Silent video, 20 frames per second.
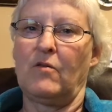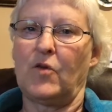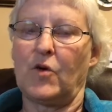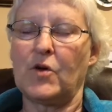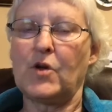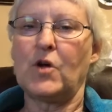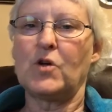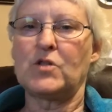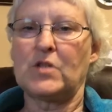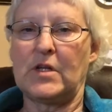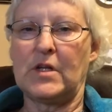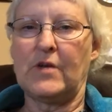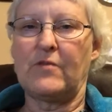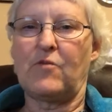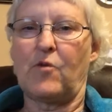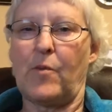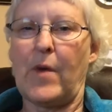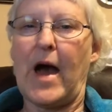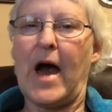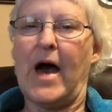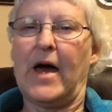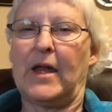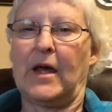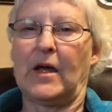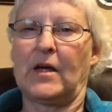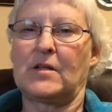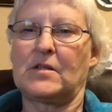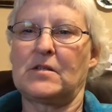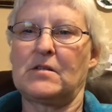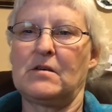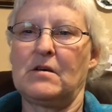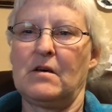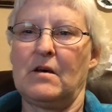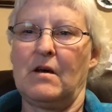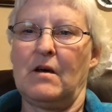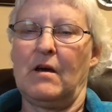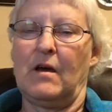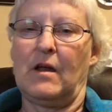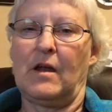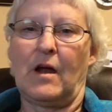for Nursing Informatics,
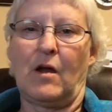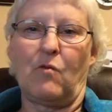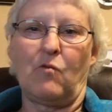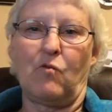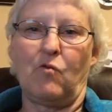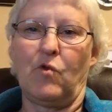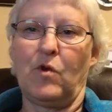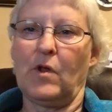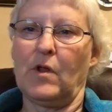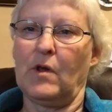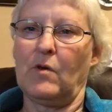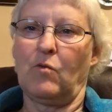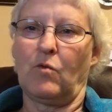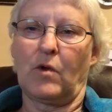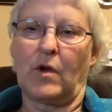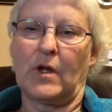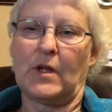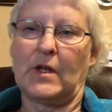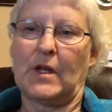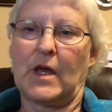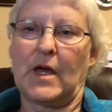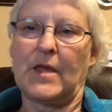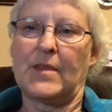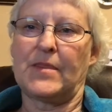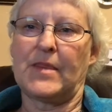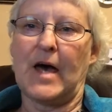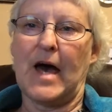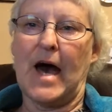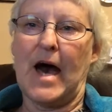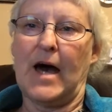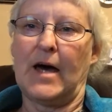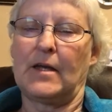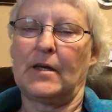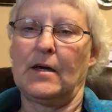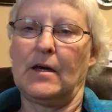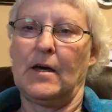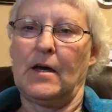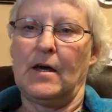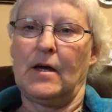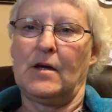and I really wanted to get that.
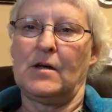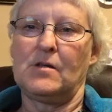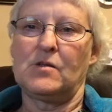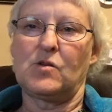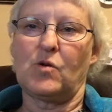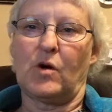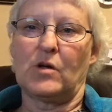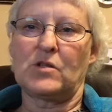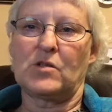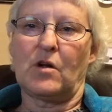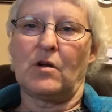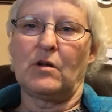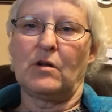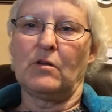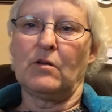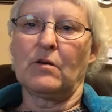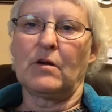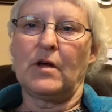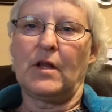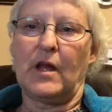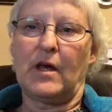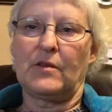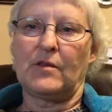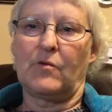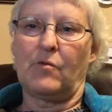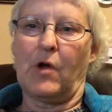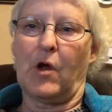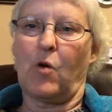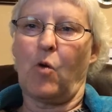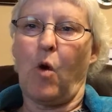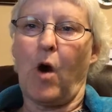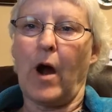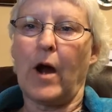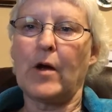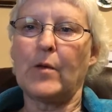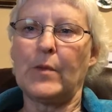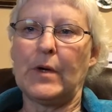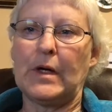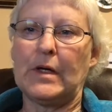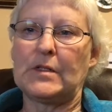And so I started looking at the
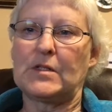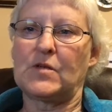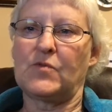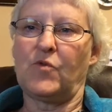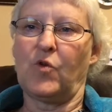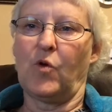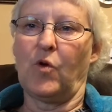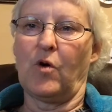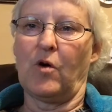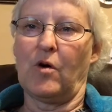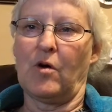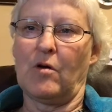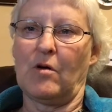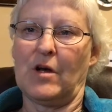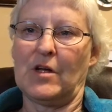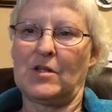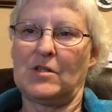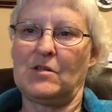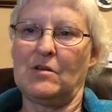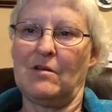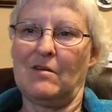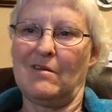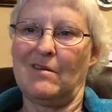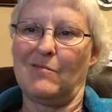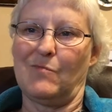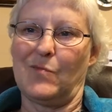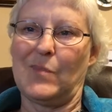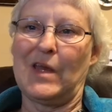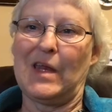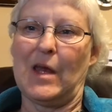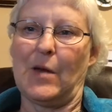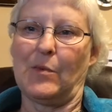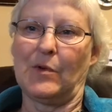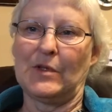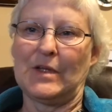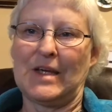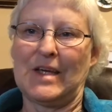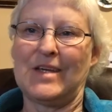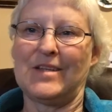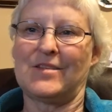requirements for being
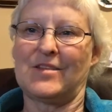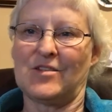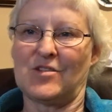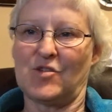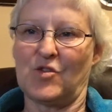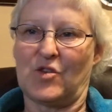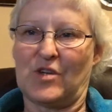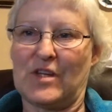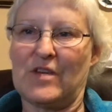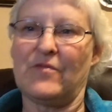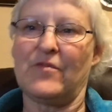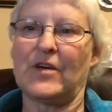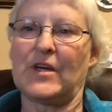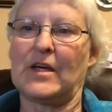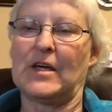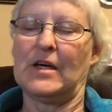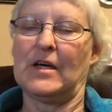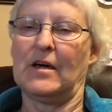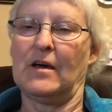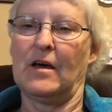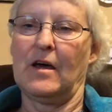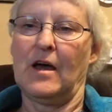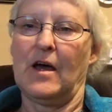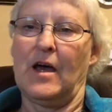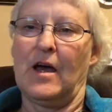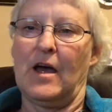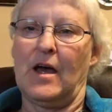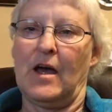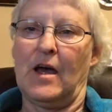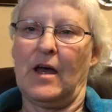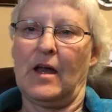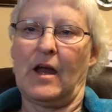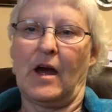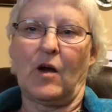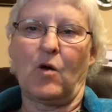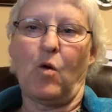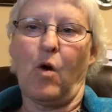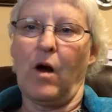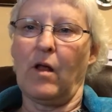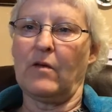able to get the certificate, and
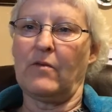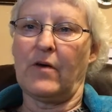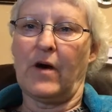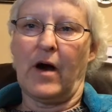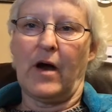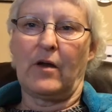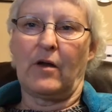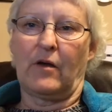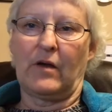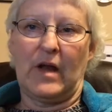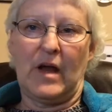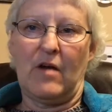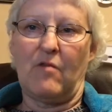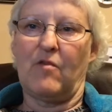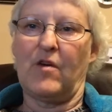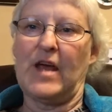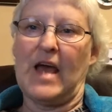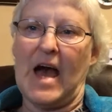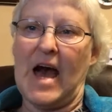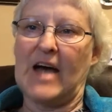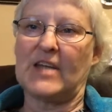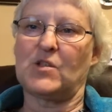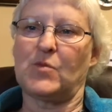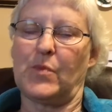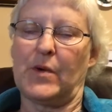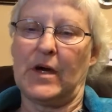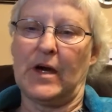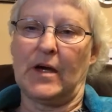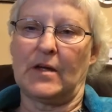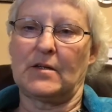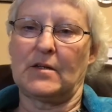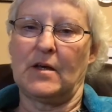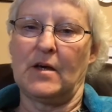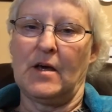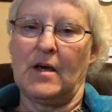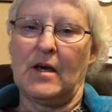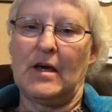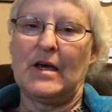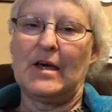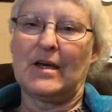I qualified on every aspect
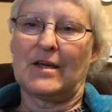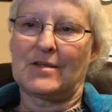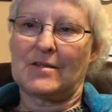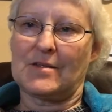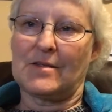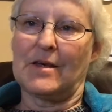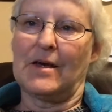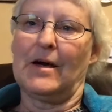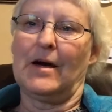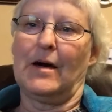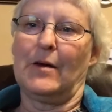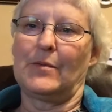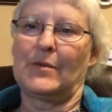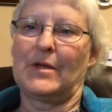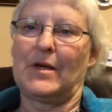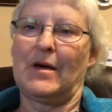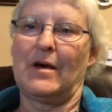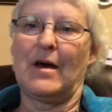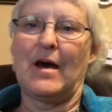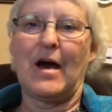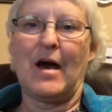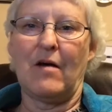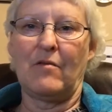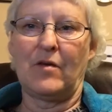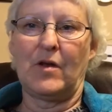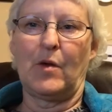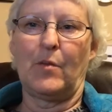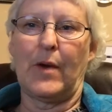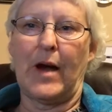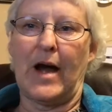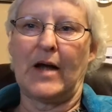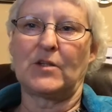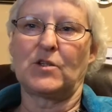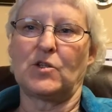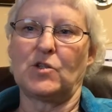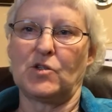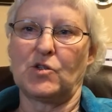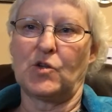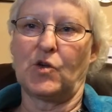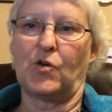except having a
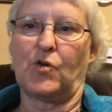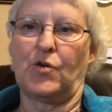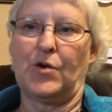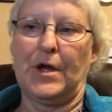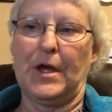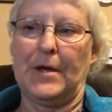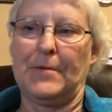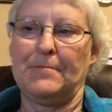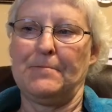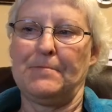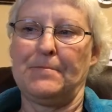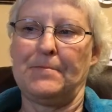bachelor's degree.